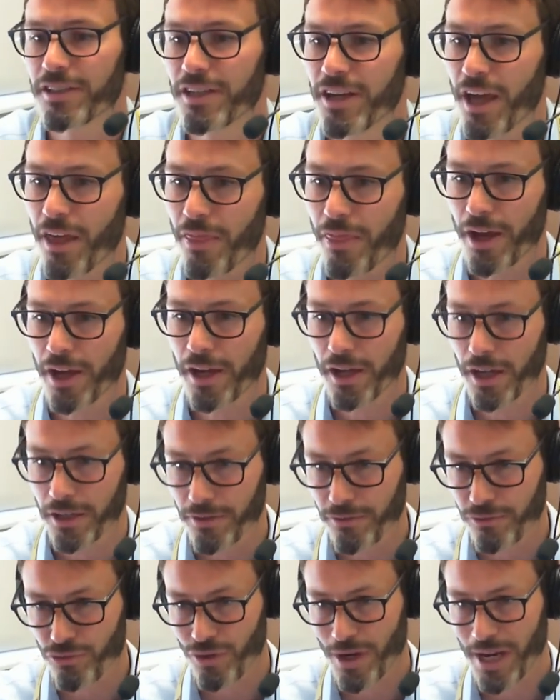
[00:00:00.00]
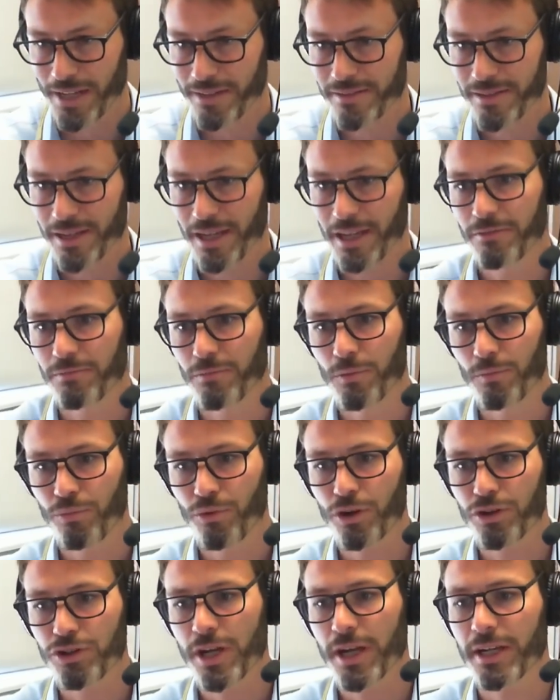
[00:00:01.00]
another kind of trans-Tasman
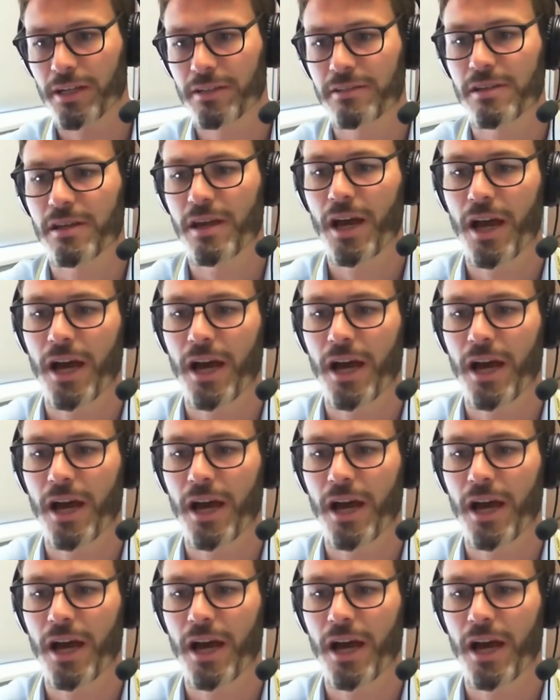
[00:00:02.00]
project.